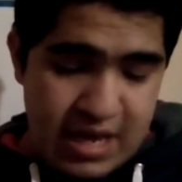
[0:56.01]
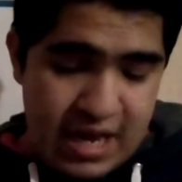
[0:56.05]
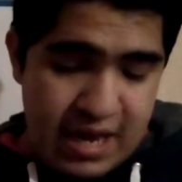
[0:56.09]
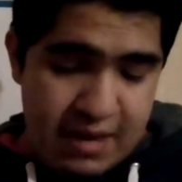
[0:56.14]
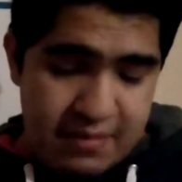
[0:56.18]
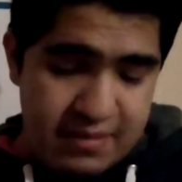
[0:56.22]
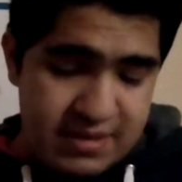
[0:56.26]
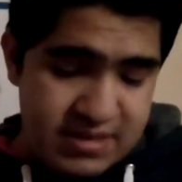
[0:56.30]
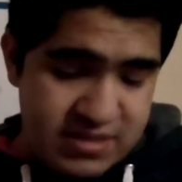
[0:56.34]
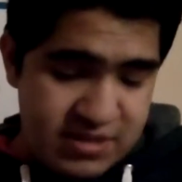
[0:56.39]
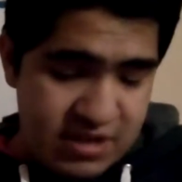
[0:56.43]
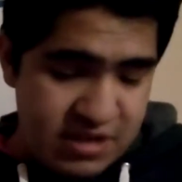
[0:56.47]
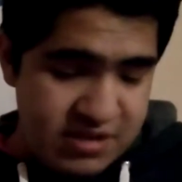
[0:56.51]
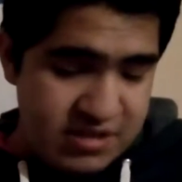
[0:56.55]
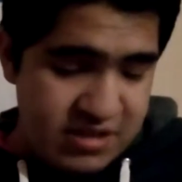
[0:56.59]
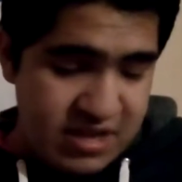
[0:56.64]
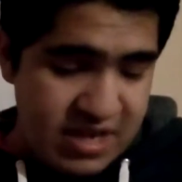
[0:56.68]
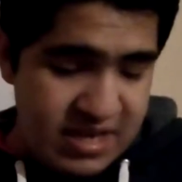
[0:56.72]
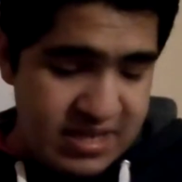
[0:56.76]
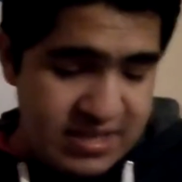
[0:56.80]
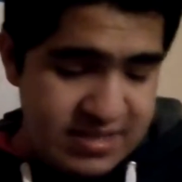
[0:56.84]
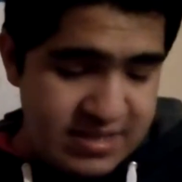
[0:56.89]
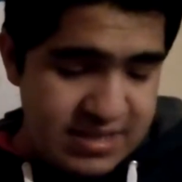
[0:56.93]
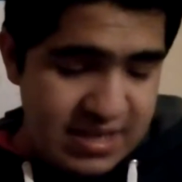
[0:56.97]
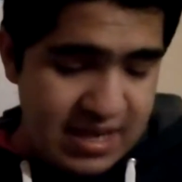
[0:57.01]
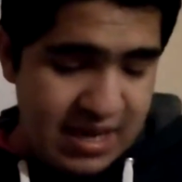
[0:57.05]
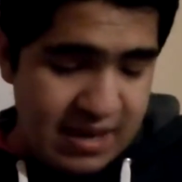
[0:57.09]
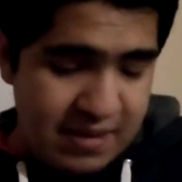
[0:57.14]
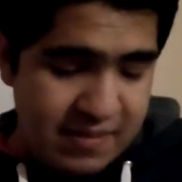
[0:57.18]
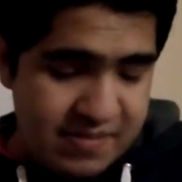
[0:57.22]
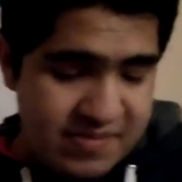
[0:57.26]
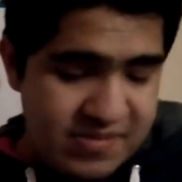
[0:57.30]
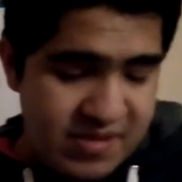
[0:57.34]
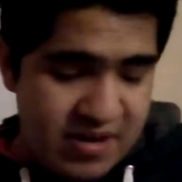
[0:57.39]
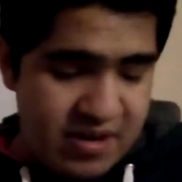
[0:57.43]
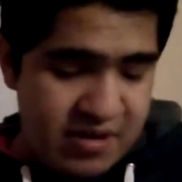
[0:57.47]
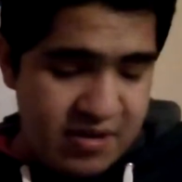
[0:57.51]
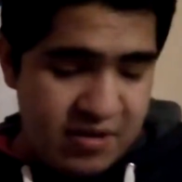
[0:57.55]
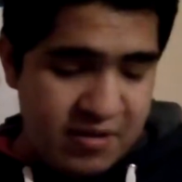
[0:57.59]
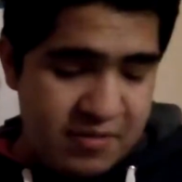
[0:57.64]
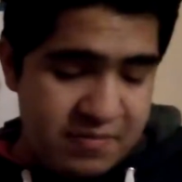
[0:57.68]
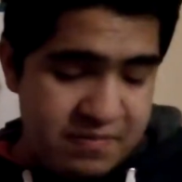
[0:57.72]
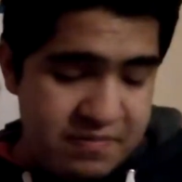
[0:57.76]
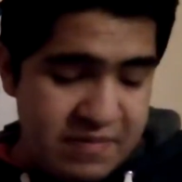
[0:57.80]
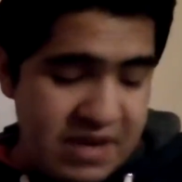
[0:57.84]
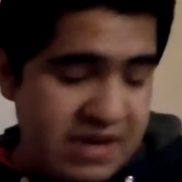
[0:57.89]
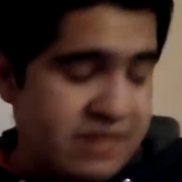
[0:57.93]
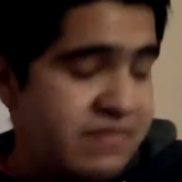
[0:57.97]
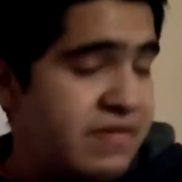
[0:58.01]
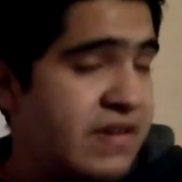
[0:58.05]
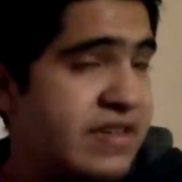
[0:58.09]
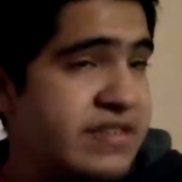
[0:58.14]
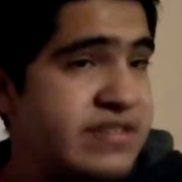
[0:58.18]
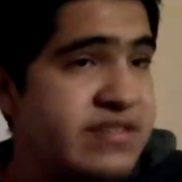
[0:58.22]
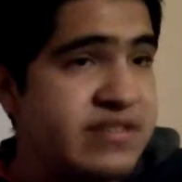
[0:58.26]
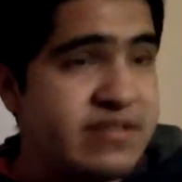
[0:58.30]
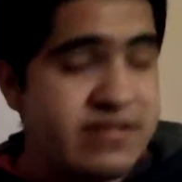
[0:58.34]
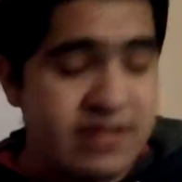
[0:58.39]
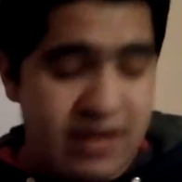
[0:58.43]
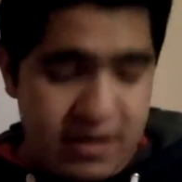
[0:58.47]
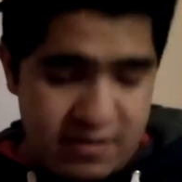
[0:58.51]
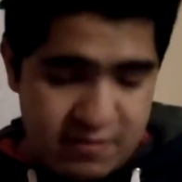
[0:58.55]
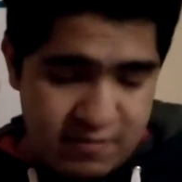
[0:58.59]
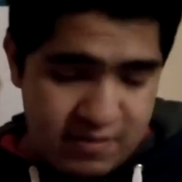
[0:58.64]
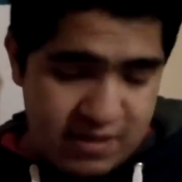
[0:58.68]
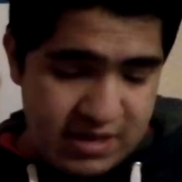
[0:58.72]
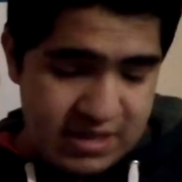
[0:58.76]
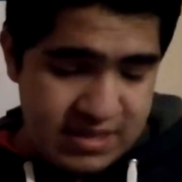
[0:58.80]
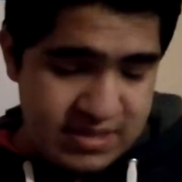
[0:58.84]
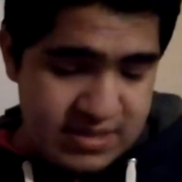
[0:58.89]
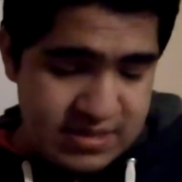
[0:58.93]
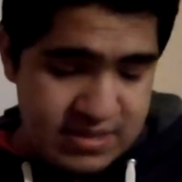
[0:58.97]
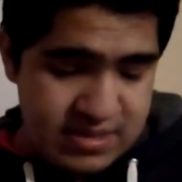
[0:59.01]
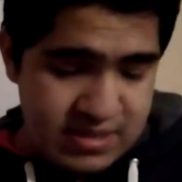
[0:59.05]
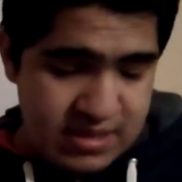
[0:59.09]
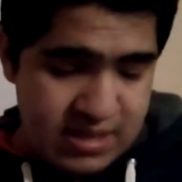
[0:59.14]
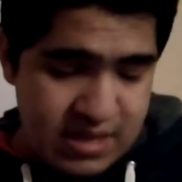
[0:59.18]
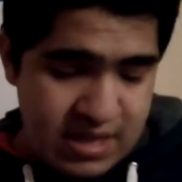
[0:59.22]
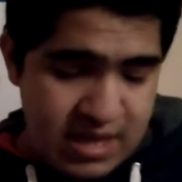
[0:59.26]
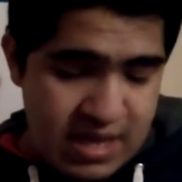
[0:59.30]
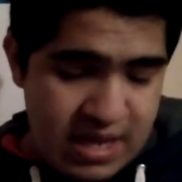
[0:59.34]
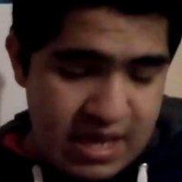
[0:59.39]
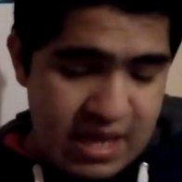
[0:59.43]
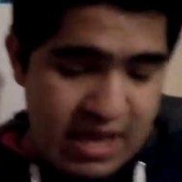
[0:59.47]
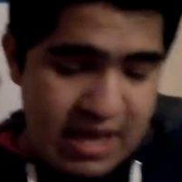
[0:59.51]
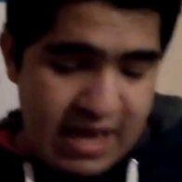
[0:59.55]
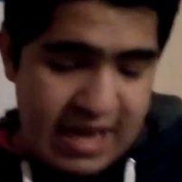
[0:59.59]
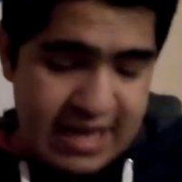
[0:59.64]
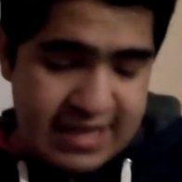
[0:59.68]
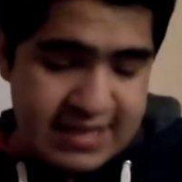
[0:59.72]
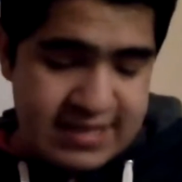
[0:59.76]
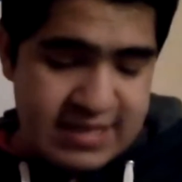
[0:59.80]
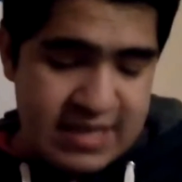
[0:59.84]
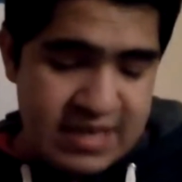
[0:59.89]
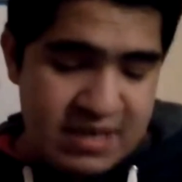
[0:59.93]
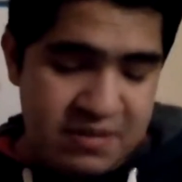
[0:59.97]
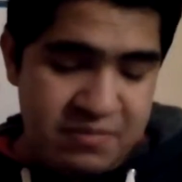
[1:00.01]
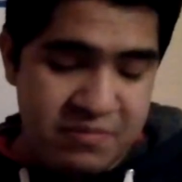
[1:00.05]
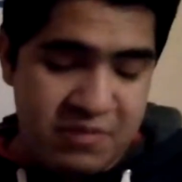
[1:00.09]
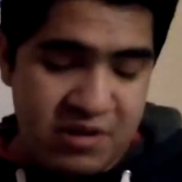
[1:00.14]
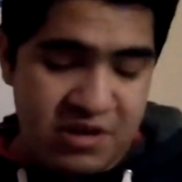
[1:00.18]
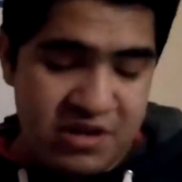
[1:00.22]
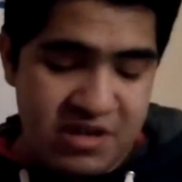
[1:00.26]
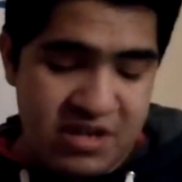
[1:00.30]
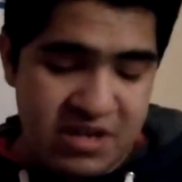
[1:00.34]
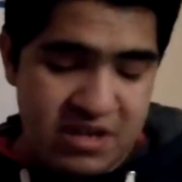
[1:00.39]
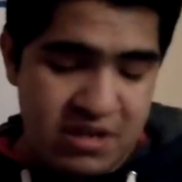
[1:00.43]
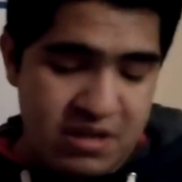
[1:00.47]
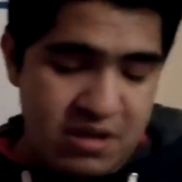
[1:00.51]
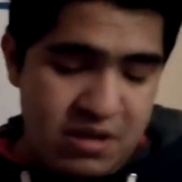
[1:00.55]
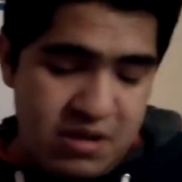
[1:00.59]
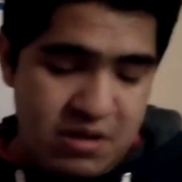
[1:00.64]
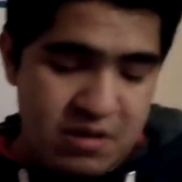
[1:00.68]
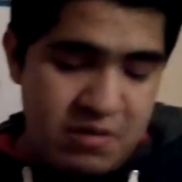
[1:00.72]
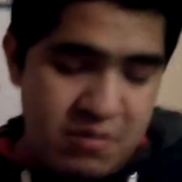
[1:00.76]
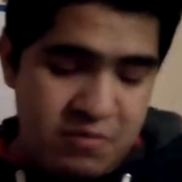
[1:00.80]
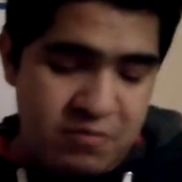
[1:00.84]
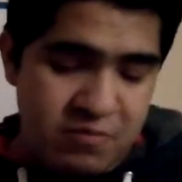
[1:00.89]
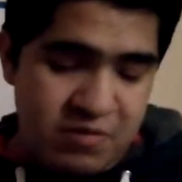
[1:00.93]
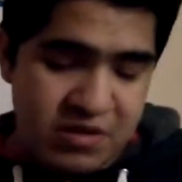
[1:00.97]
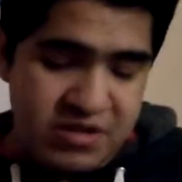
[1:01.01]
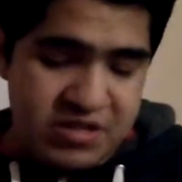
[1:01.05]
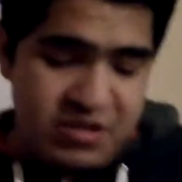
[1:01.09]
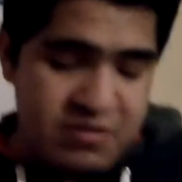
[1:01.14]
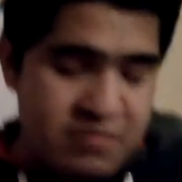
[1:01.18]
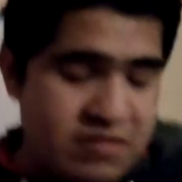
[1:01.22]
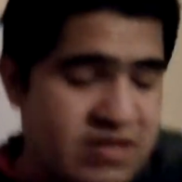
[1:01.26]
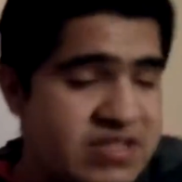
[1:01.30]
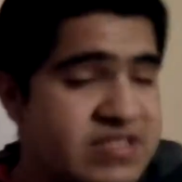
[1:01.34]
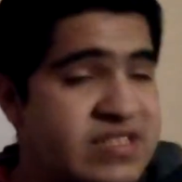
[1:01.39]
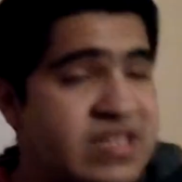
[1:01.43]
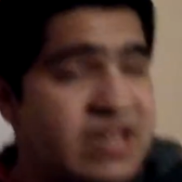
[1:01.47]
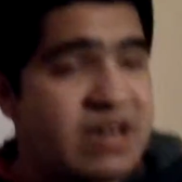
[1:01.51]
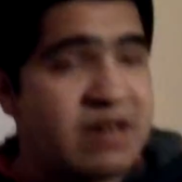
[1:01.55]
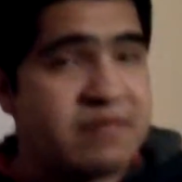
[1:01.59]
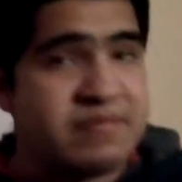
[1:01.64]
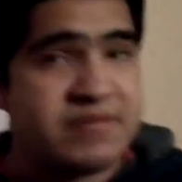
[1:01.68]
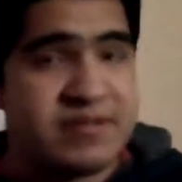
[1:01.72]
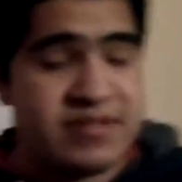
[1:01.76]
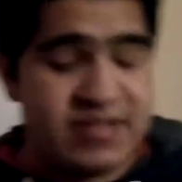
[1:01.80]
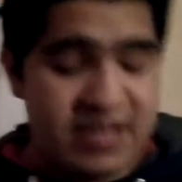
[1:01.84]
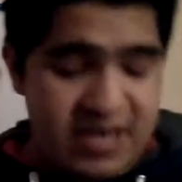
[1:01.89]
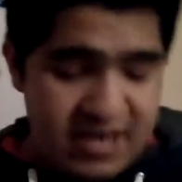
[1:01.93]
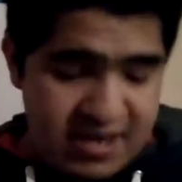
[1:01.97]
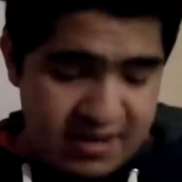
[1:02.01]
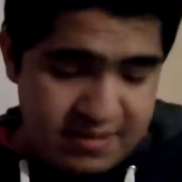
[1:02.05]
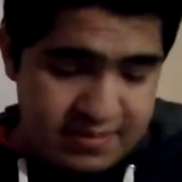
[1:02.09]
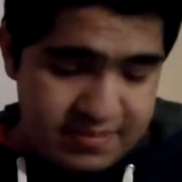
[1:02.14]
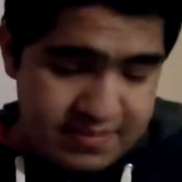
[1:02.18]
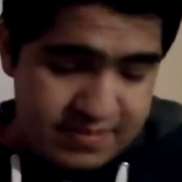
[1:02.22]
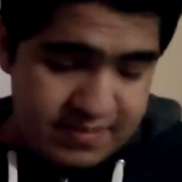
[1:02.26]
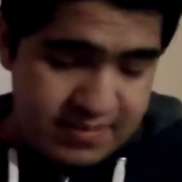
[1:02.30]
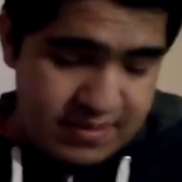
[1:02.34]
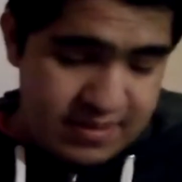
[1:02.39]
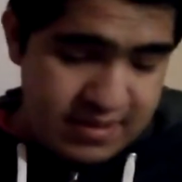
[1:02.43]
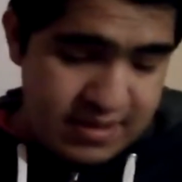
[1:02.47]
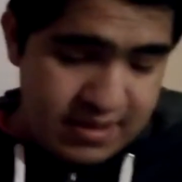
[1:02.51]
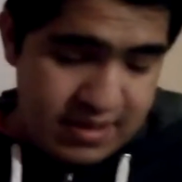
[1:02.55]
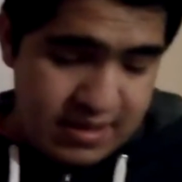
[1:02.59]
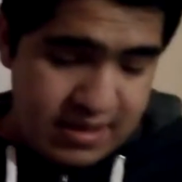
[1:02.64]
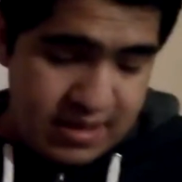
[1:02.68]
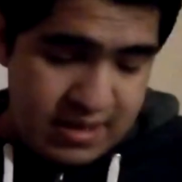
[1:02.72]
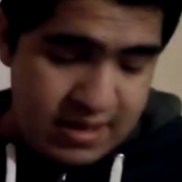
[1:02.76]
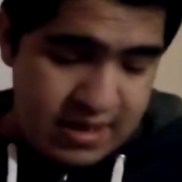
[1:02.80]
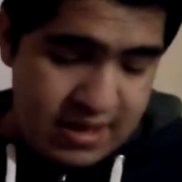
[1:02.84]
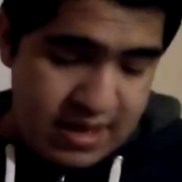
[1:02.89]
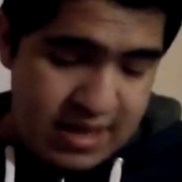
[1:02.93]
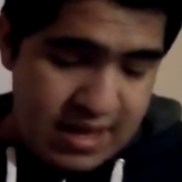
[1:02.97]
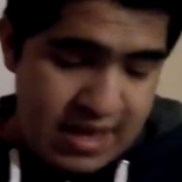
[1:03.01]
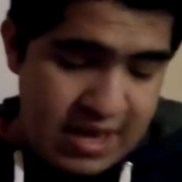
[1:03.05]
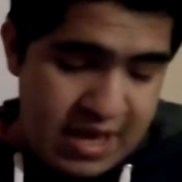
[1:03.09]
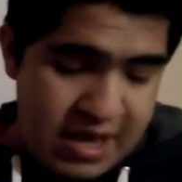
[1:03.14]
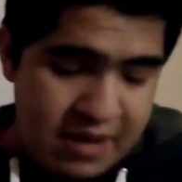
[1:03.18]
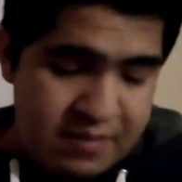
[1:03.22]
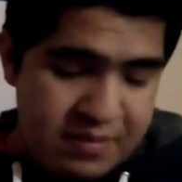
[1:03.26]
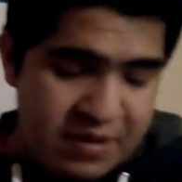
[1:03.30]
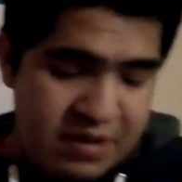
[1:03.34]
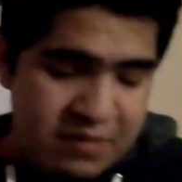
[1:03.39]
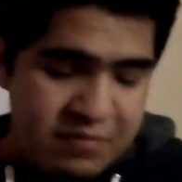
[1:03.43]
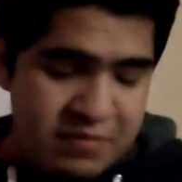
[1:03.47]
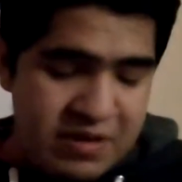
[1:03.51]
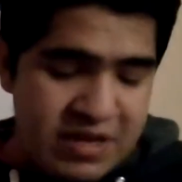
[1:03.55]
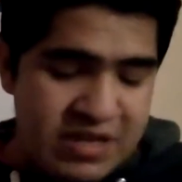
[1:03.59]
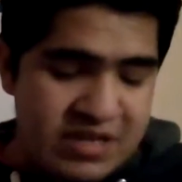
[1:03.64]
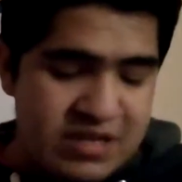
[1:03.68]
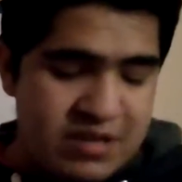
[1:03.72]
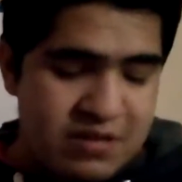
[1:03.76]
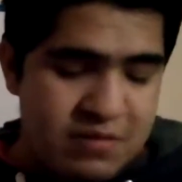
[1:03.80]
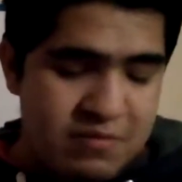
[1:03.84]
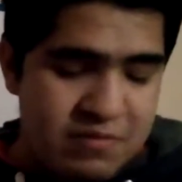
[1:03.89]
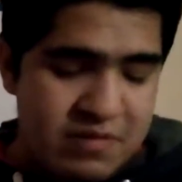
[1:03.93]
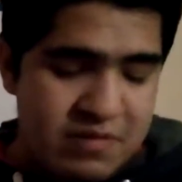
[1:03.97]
Every Sundays, after breakfast, there was a ceremony which was observed every week